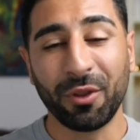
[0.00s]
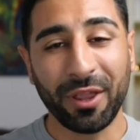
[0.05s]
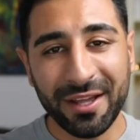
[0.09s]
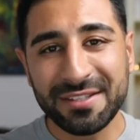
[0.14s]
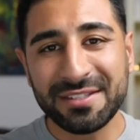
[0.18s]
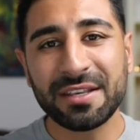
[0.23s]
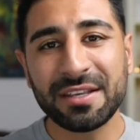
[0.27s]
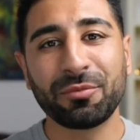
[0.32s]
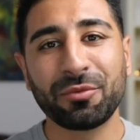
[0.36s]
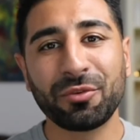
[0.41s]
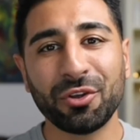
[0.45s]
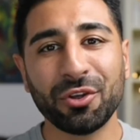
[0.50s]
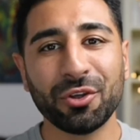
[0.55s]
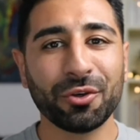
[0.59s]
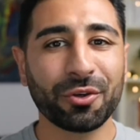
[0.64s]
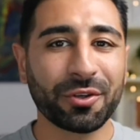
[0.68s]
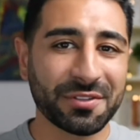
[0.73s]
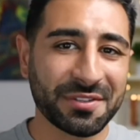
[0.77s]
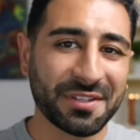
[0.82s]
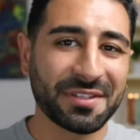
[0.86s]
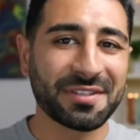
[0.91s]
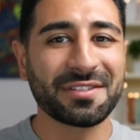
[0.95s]
that's up to you
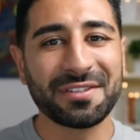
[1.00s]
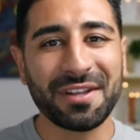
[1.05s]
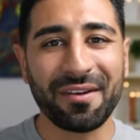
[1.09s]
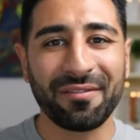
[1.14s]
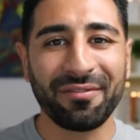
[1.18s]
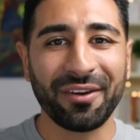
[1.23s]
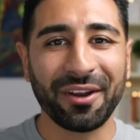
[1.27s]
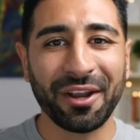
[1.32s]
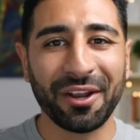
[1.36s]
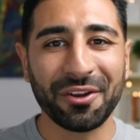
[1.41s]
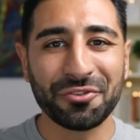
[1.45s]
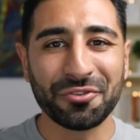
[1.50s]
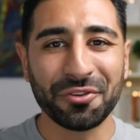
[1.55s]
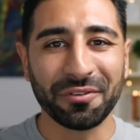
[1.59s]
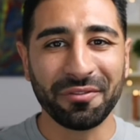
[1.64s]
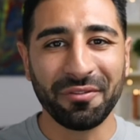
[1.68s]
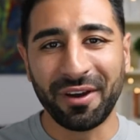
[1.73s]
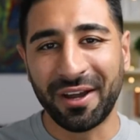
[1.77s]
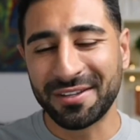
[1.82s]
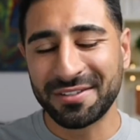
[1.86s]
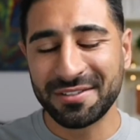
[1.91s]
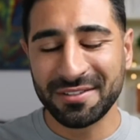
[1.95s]
because this is not financial
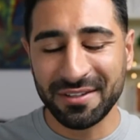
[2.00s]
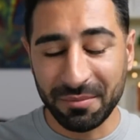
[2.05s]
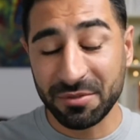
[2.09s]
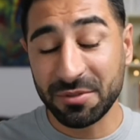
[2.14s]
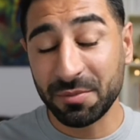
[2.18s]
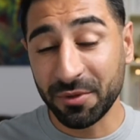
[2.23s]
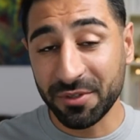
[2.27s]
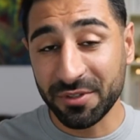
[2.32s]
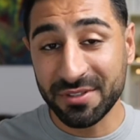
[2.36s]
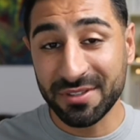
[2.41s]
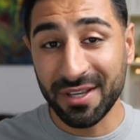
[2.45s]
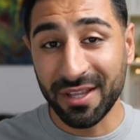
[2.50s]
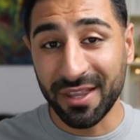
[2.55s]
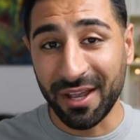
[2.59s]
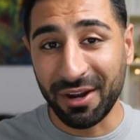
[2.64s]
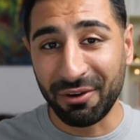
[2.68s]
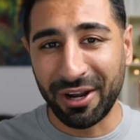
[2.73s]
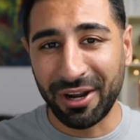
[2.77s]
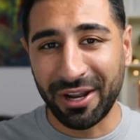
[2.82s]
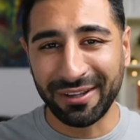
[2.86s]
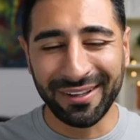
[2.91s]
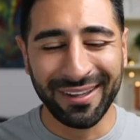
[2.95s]
advice. I'm supposed to say
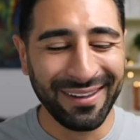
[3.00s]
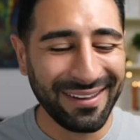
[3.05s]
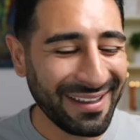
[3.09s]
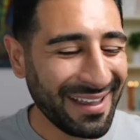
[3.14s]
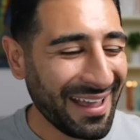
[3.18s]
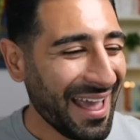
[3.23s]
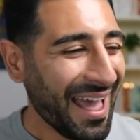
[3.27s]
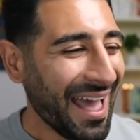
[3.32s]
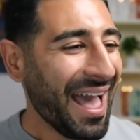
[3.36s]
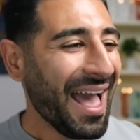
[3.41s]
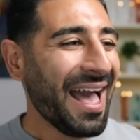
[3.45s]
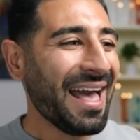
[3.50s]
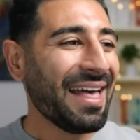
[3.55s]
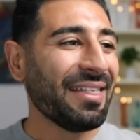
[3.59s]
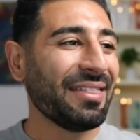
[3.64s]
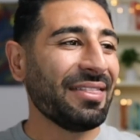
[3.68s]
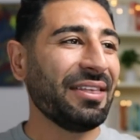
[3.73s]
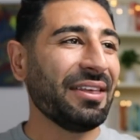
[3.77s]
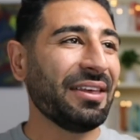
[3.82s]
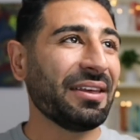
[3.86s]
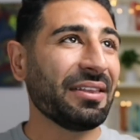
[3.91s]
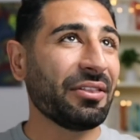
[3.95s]
that, right?
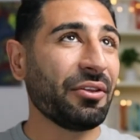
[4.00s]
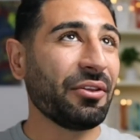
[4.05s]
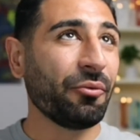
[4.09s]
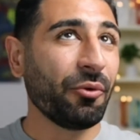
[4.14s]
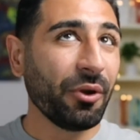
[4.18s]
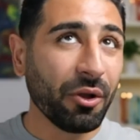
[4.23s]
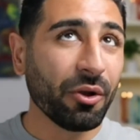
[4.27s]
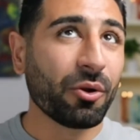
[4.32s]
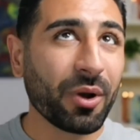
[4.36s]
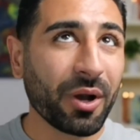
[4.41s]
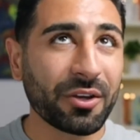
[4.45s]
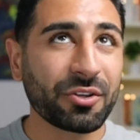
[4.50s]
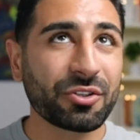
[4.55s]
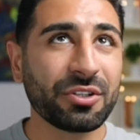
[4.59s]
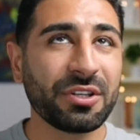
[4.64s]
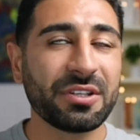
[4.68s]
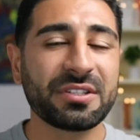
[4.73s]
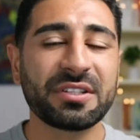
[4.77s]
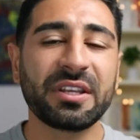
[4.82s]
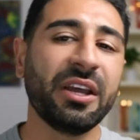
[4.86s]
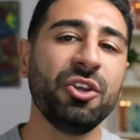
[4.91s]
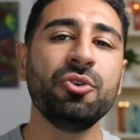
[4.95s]
The real question
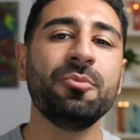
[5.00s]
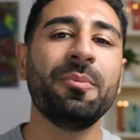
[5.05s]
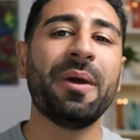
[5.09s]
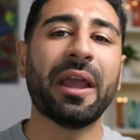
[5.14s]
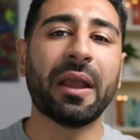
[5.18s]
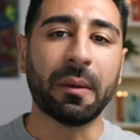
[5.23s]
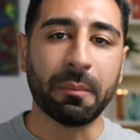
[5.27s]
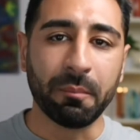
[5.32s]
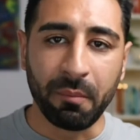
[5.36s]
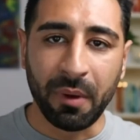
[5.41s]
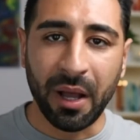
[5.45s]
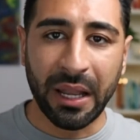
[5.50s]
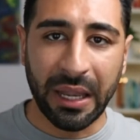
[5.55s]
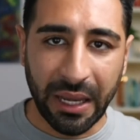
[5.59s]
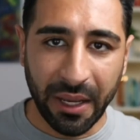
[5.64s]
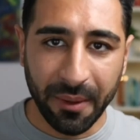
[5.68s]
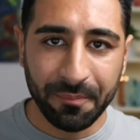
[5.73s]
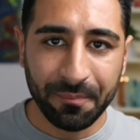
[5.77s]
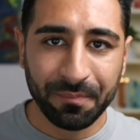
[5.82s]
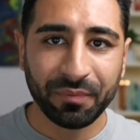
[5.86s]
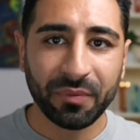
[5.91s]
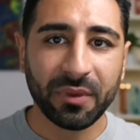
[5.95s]
is, can you make
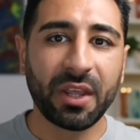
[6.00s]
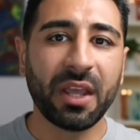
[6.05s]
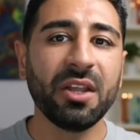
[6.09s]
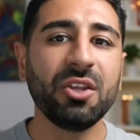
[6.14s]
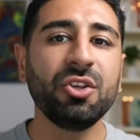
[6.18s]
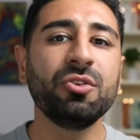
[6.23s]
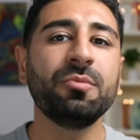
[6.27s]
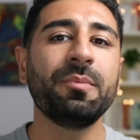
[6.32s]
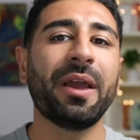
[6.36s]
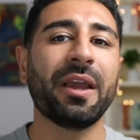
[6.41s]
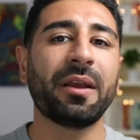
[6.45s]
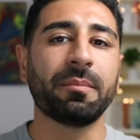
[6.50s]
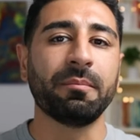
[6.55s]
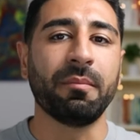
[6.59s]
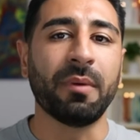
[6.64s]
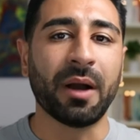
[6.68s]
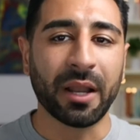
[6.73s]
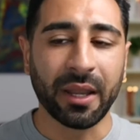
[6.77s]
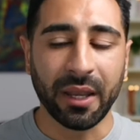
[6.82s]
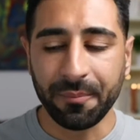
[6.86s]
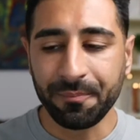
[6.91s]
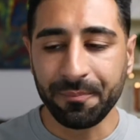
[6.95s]
money? Can you make
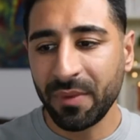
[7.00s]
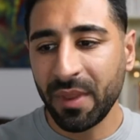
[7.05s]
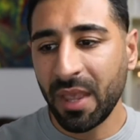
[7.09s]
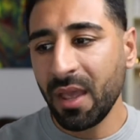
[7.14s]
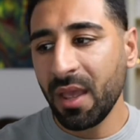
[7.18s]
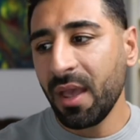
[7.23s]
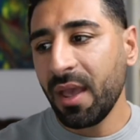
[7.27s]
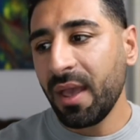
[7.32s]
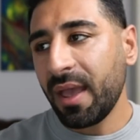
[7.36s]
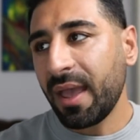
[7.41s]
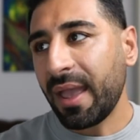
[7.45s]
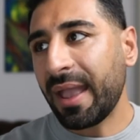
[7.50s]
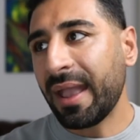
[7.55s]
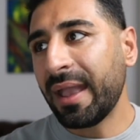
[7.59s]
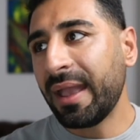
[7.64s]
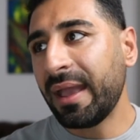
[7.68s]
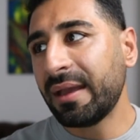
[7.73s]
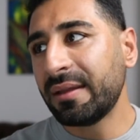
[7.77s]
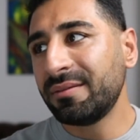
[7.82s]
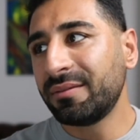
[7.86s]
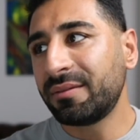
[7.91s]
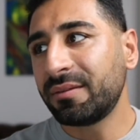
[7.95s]
money?
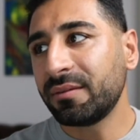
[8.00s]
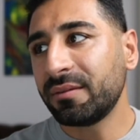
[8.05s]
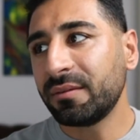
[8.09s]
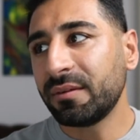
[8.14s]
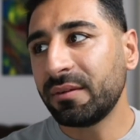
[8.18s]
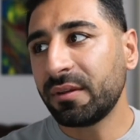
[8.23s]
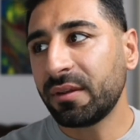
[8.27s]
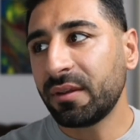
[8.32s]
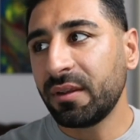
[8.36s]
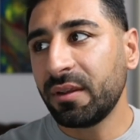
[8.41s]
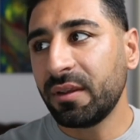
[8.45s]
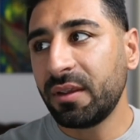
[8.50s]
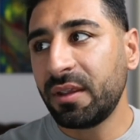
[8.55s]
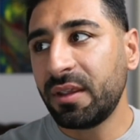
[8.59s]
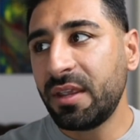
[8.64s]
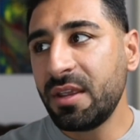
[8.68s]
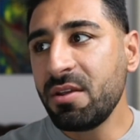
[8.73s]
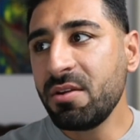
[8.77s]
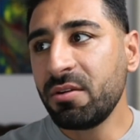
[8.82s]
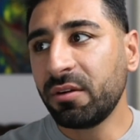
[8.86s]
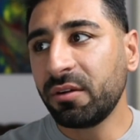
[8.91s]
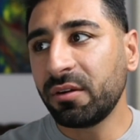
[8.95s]
And
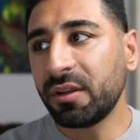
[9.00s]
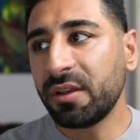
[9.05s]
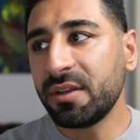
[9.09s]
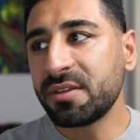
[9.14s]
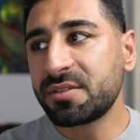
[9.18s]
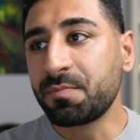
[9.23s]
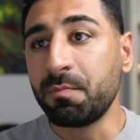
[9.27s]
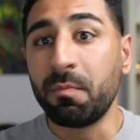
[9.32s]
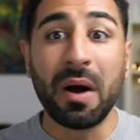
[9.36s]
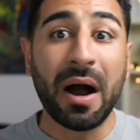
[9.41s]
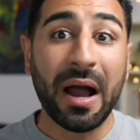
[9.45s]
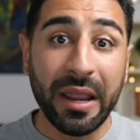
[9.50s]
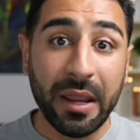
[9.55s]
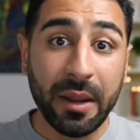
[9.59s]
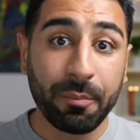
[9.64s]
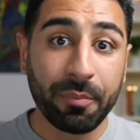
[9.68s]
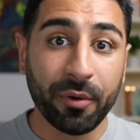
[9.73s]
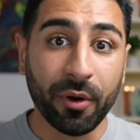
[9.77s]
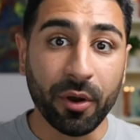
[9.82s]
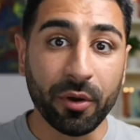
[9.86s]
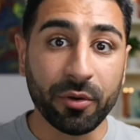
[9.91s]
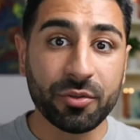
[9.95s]
here is my
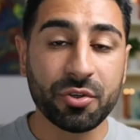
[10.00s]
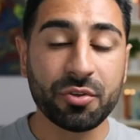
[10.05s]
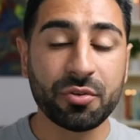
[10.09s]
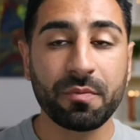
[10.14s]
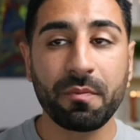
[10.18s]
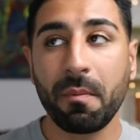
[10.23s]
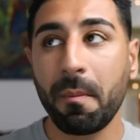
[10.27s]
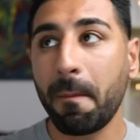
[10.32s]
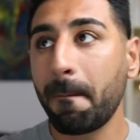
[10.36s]
approach